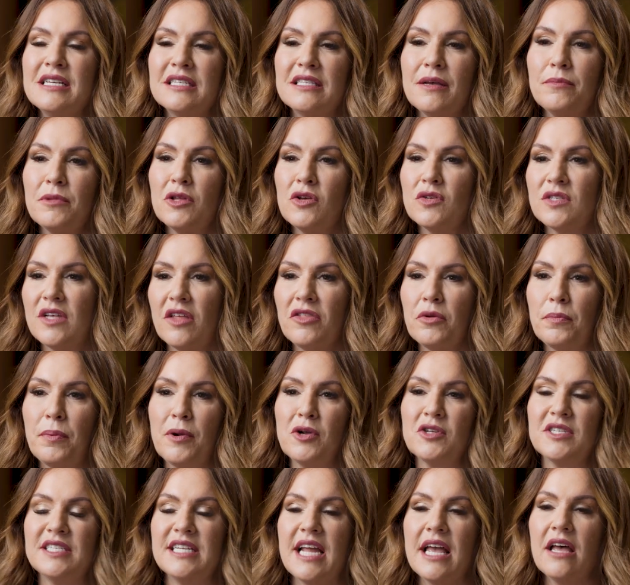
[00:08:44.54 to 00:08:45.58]
some of those other
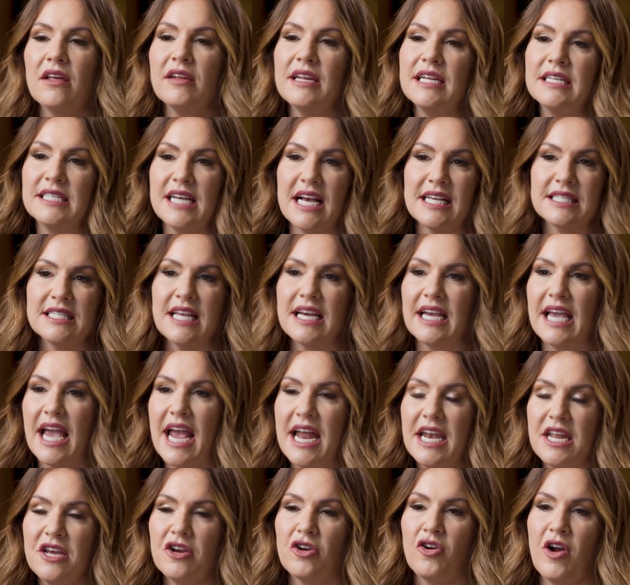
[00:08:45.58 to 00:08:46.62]
personality tests like
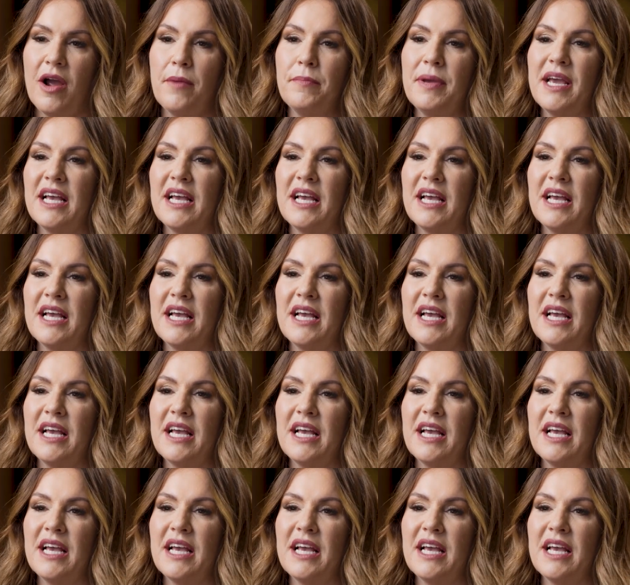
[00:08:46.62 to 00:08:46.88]
Enneagram,